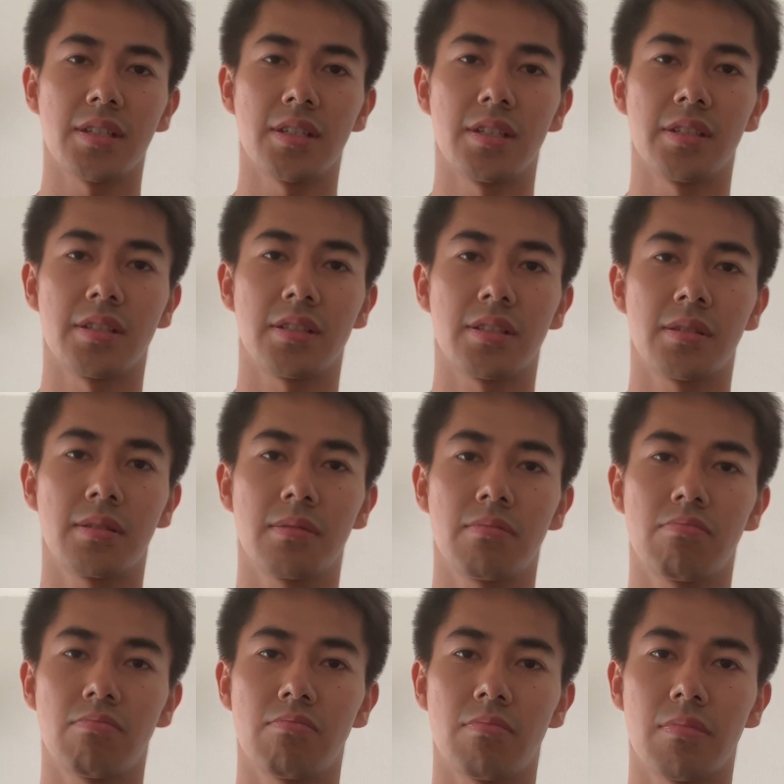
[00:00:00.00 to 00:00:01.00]
is
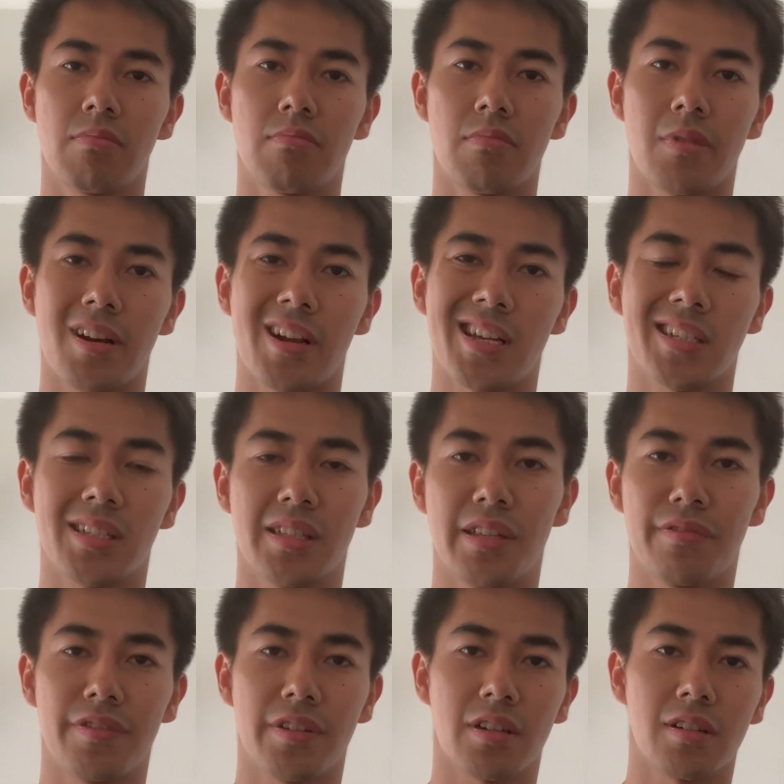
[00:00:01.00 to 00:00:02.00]
less
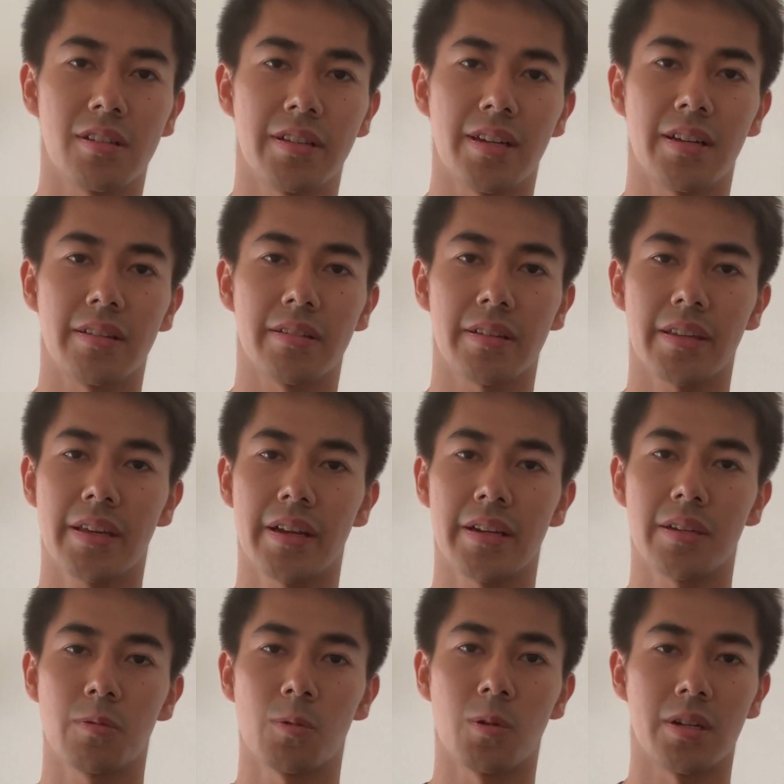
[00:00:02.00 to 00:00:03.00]
difficult than
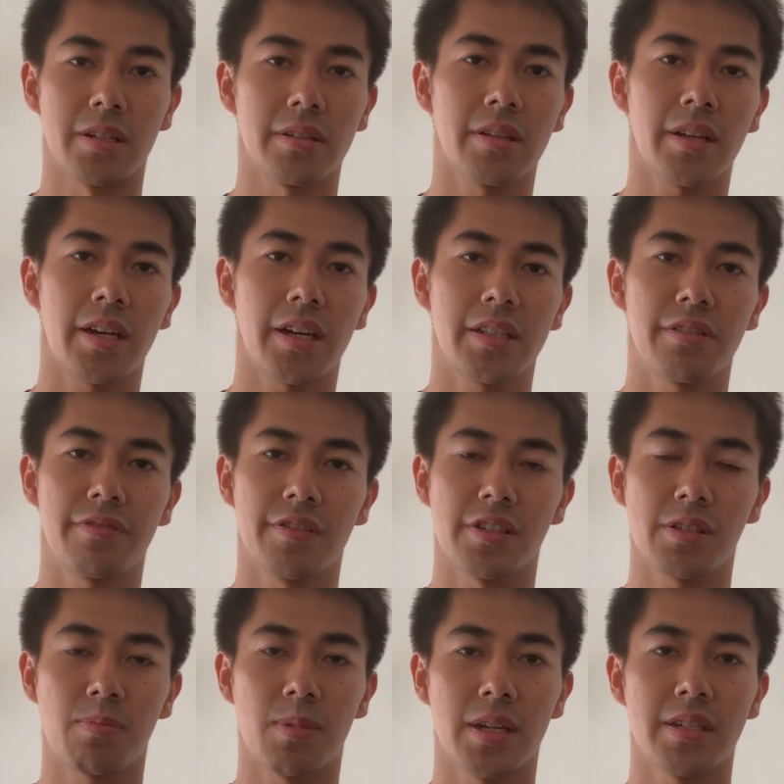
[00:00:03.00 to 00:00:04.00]
getting one at the
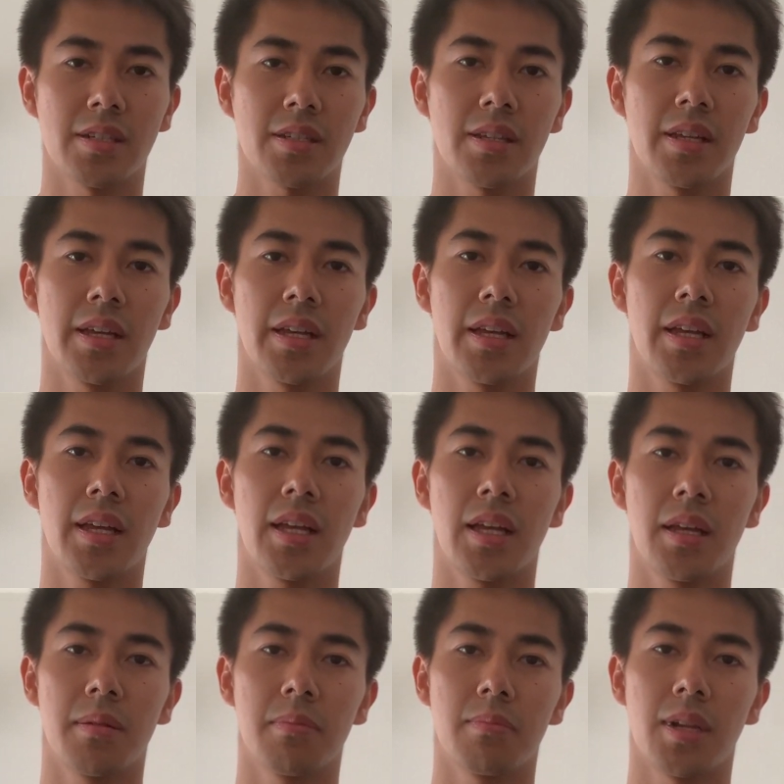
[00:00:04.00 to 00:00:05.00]
first place,
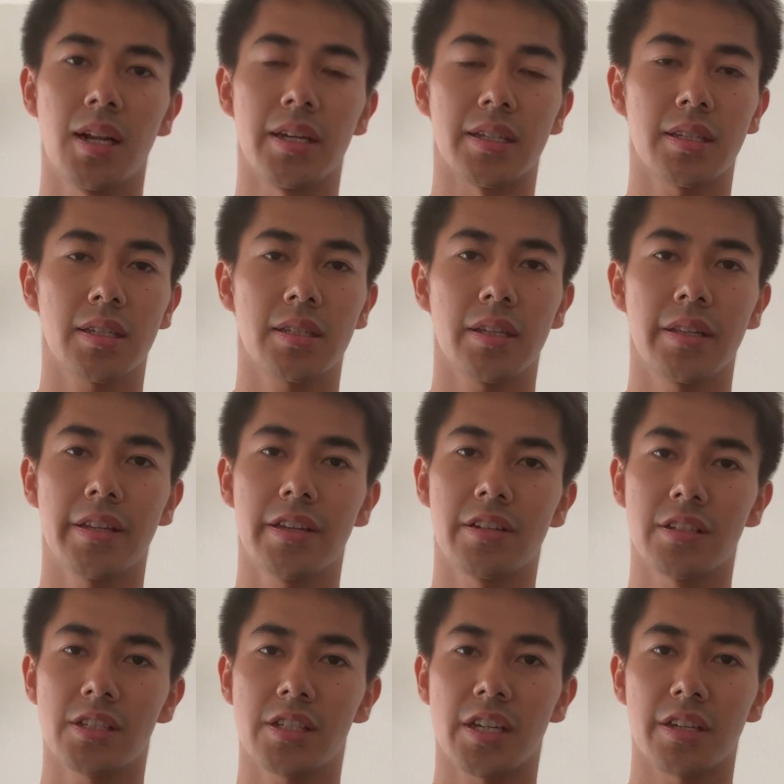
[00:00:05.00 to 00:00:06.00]
but like they're
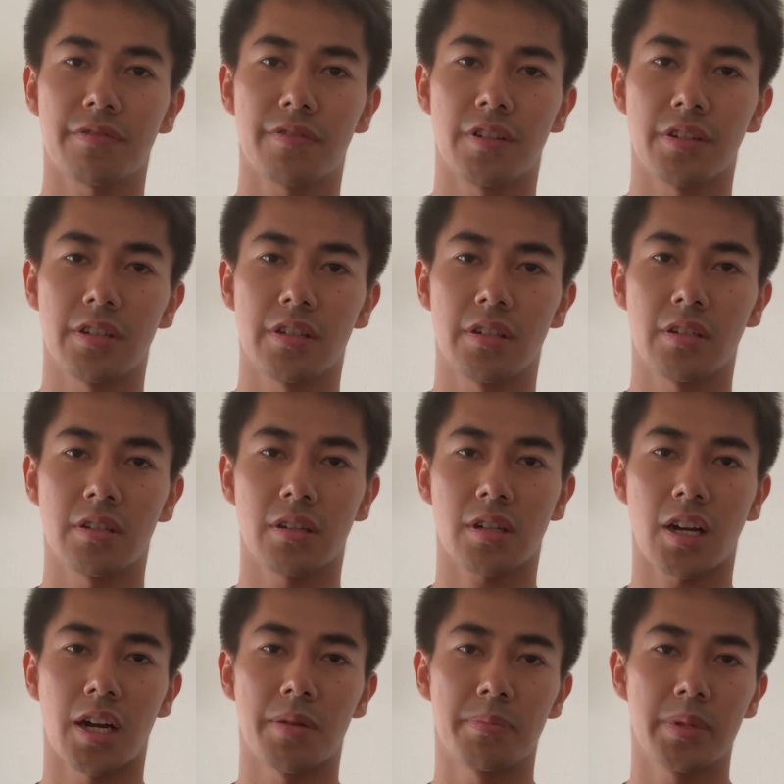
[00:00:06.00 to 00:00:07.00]
gonna check for your
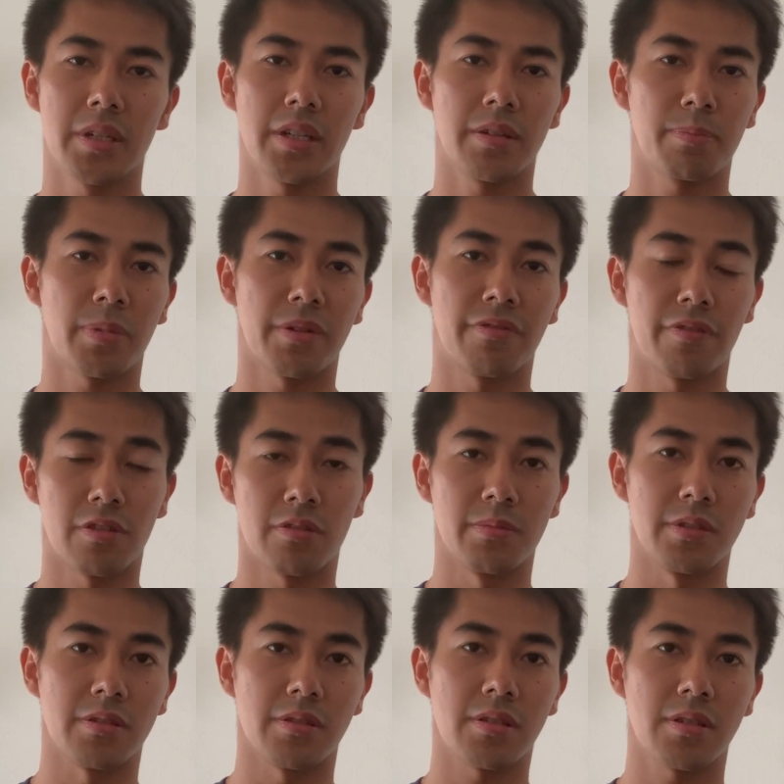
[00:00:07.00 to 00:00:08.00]
company
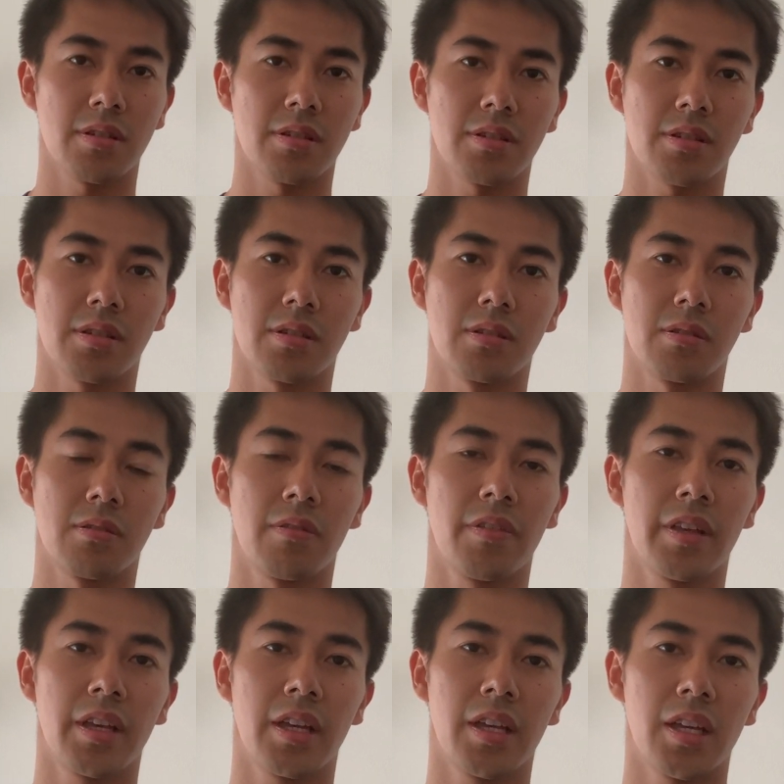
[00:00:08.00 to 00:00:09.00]
performance. So
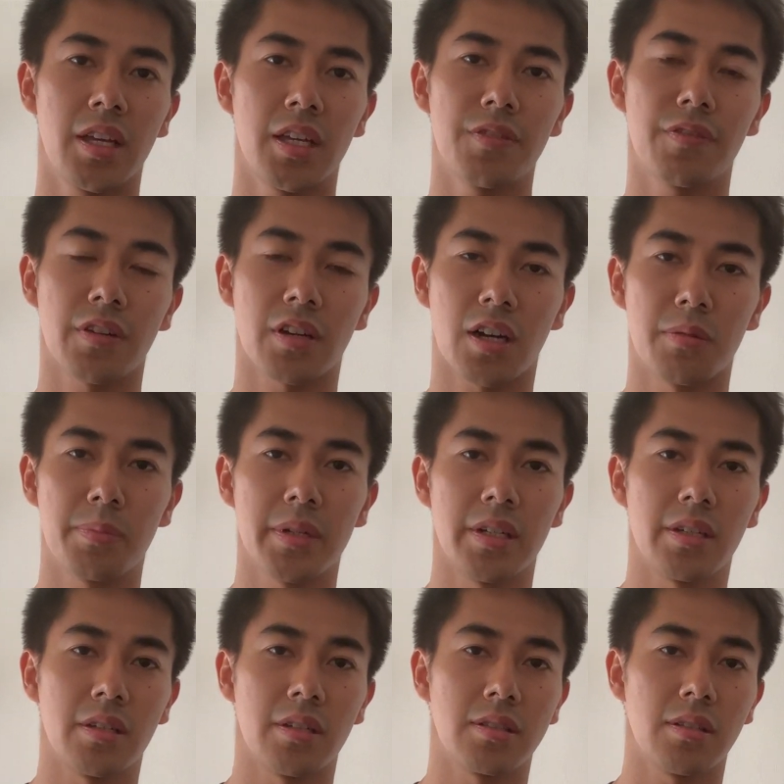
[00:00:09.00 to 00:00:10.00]
if your
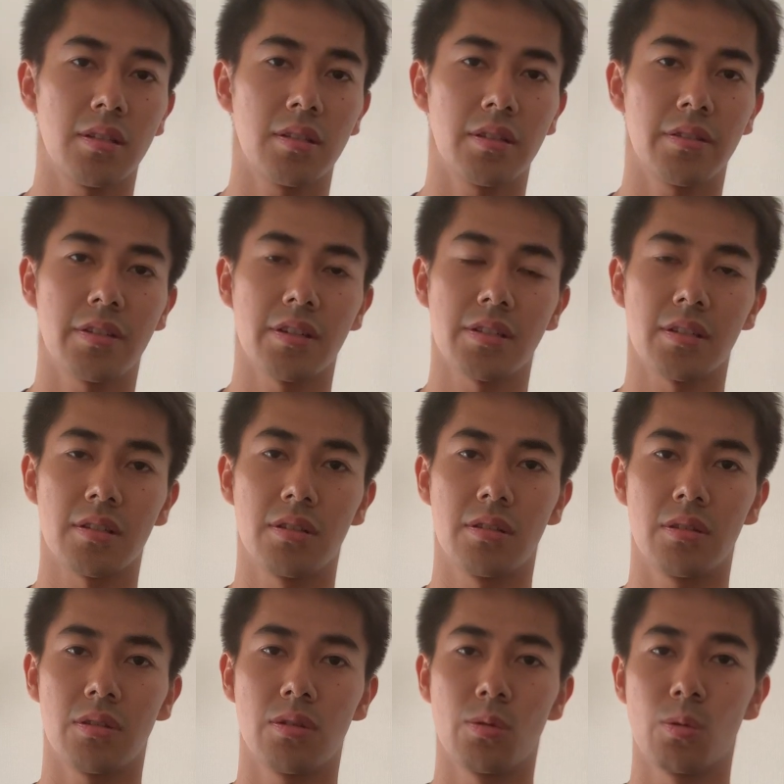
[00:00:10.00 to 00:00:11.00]
company
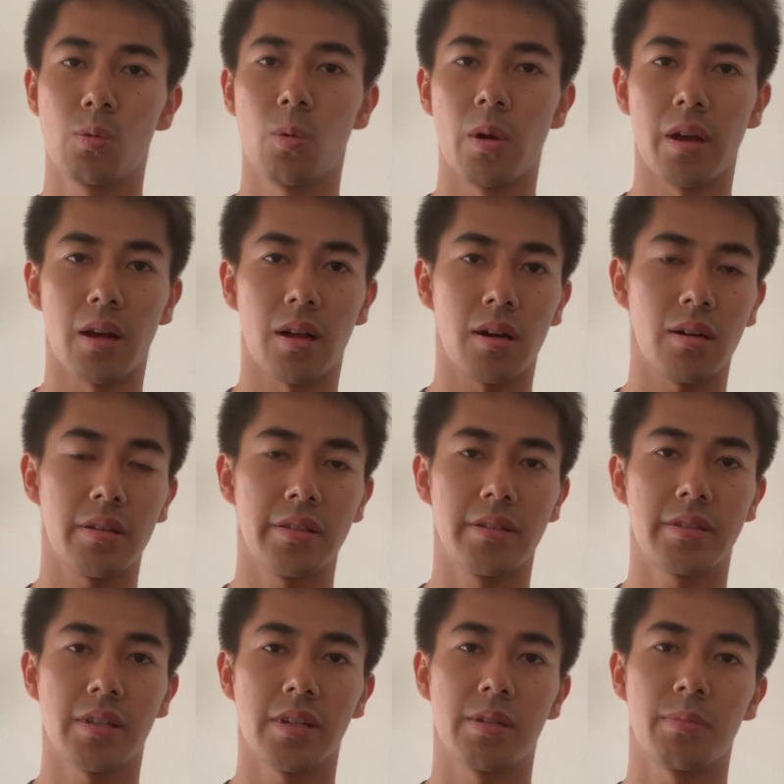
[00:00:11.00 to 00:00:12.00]
doesn't do well in
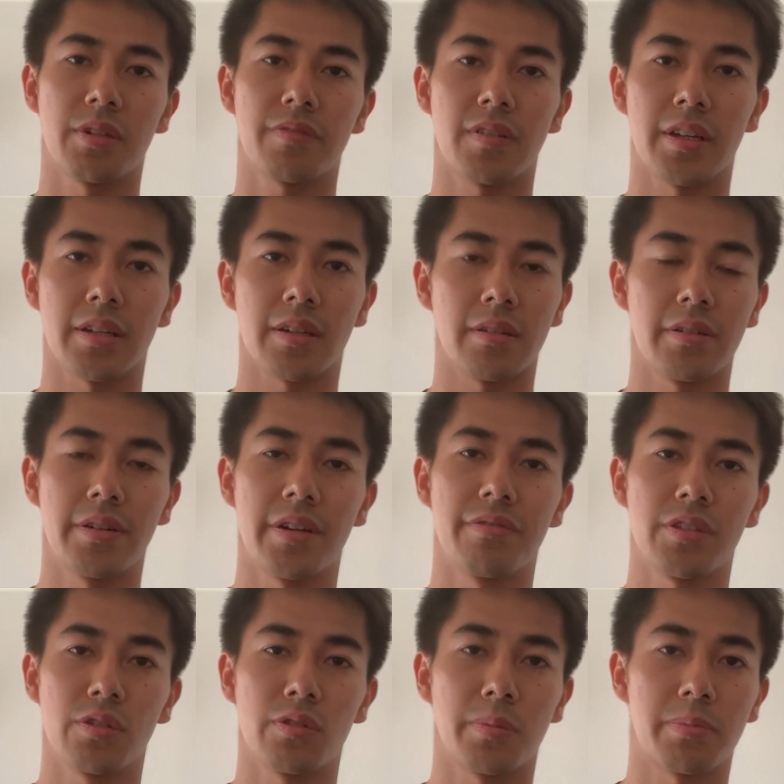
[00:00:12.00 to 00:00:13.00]
terms of like
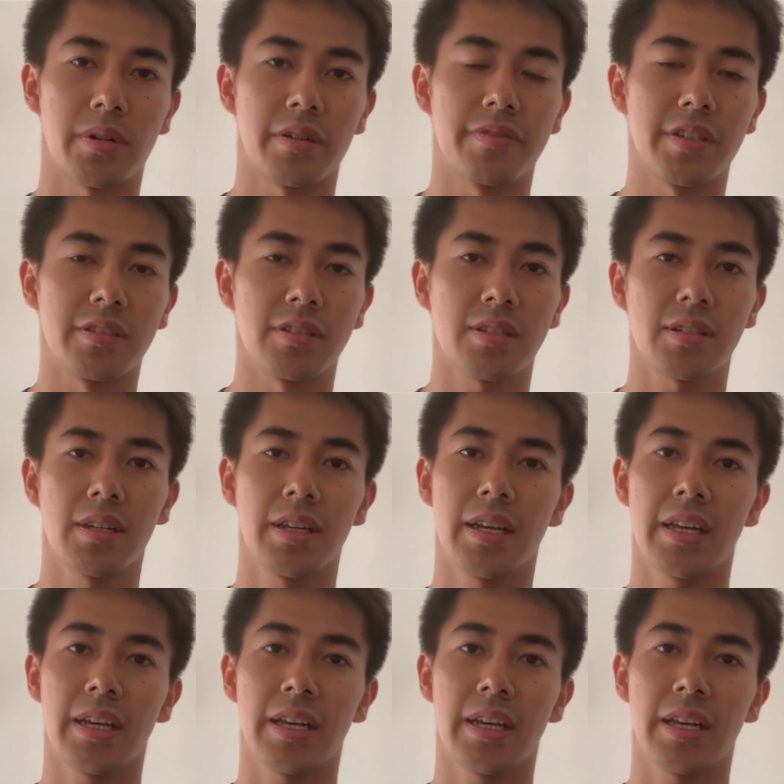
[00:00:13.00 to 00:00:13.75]
revenue or profits,